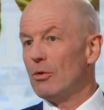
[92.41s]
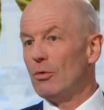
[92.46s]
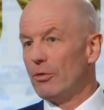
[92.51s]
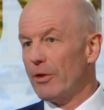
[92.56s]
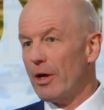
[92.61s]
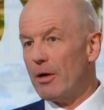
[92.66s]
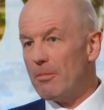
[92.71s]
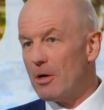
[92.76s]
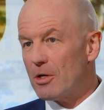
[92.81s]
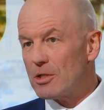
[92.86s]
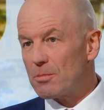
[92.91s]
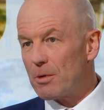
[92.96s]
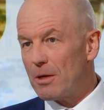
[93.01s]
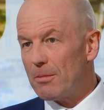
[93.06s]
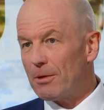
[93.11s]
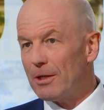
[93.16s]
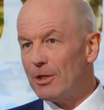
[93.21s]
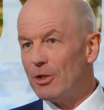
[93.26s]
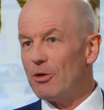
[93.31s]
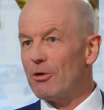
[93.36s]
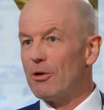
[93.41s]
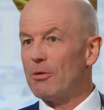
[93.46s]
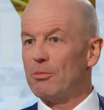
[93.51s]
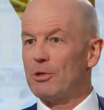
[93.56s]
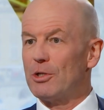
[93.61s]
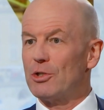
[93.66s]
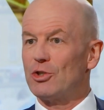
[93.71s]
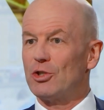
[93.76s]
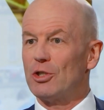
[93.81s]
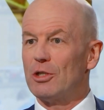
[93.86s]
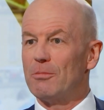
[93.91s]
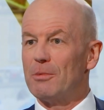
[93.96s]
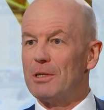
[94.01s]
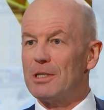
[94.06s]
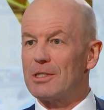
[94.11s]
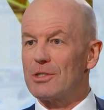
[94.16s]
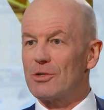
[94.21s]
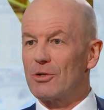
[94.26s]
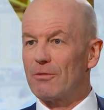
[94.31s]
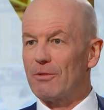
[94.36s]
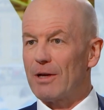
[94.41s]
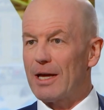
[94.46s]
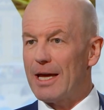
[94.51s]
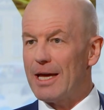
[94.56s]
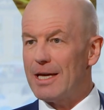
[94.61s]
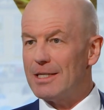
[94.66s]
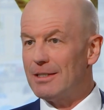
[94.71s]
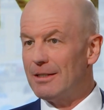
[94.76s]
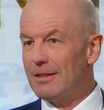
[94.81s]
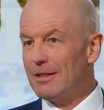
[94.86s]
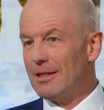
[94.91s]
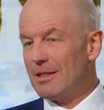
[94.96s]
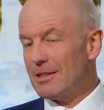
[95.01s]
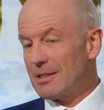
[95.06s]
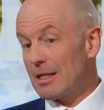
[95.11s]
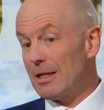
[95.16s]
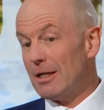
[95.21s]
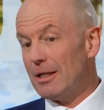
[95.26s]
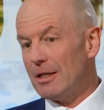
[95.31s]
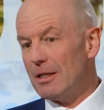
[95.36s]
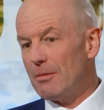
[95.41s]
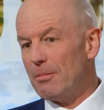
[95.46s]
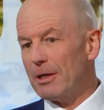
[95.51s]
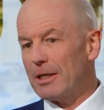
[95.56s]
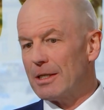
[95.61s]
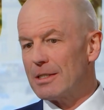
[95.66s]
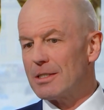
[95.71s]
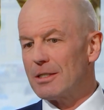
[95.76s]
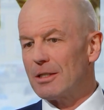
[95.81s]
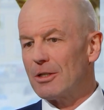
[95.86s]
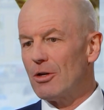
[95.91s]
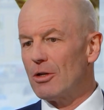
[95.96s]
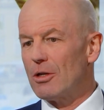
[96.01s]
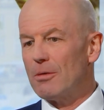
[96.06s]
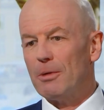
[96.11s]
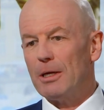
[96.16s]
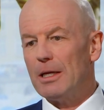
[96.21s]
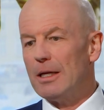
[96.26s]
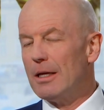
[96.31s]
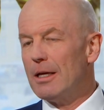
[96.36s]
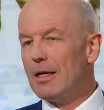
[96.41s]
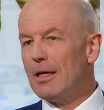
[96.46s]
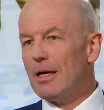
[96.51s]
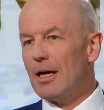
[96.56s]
Although most people in Europe would assume it's sort of ahead, it's clearly the biggest economy.